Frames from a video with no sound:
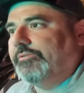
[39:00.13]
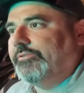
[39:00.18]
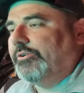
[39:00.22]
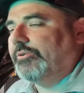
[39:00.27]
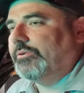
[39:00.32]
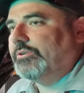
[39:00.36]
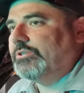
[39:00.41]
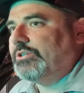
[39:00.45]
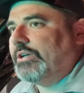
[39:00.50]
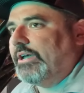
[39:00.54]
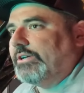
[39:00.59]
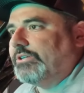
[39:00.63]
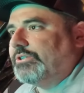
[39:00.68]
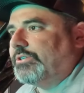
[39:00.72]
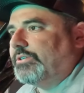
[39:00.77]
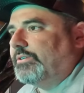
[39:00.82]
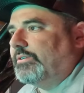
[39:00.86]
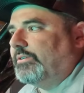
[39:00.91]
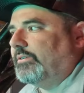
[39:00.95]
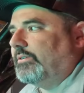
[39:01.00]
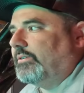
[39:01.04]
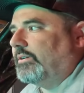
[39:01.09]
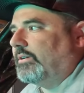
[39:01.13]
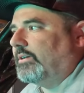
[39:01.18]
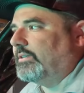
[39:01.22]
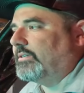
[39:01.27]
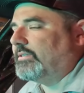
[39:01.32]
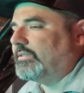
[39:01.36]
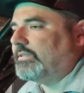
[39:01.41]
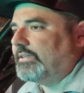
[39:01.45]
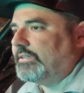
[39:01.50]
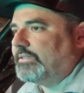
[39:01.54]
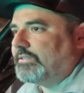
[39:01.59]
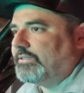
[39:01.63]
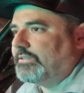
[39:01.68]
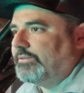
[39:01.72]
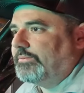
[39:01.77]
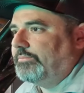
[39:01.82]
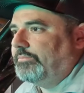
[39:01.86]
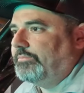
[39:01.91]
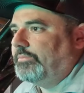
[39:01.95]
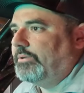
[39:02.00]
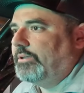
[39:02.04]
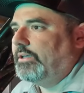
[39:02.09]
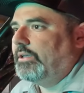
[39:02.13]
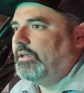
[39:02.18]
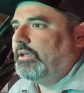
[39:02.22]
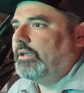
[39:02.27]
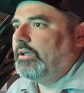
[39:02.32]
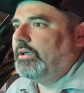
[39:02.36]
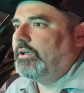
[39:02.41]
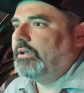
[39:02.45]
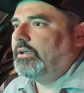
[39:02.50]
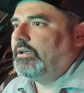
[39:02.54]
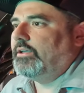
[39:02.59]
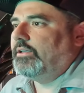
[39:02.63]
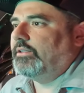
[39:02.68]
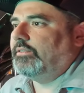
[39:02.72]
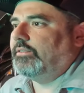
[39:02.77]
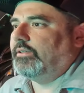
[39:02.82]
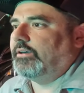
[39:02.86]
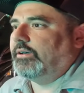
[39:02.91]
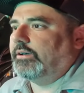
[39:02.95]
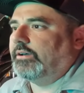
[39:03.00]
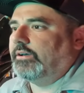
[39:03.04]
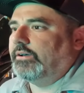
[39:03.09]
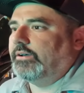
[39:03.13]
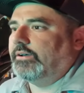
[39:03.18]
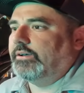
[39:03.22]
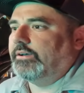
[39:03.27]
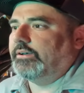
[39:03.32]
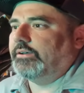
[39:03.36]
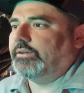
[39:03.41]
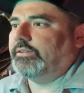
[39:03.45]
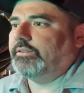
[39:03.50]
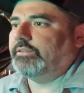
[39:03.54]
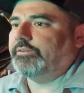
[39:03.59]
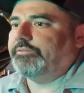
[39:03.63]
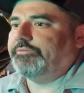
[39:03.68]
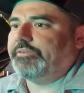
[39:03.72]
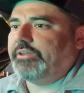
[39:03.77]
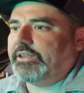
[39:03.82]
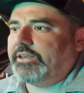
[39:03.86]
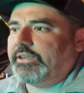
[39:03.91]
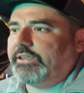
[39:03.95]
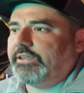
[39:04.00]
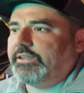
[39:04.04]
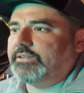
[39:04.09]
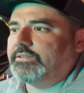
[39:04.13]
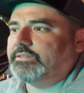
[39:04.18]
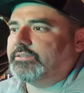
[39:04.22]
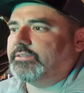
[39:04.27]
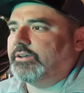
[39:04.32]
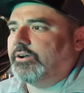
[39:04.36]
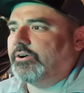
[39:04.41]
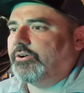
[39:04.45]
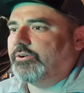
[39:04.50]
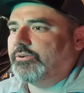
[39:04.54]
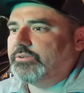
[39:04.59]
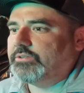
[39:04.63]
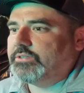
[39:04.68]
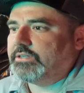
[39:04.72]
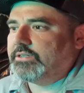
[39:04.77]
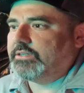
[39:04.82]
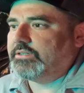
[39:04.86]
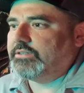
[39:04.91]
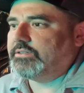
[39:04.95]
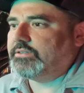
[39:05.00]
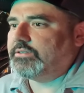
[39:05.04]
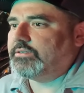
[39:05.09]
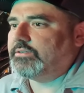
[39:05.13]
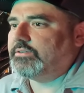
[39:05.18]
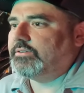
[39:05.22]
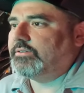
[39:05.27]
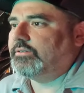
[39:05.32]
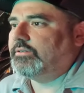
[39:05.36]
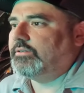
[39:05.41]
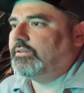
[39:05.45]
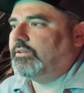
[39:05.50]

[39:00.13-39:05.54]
fuel injection system, the fittings, the hoses,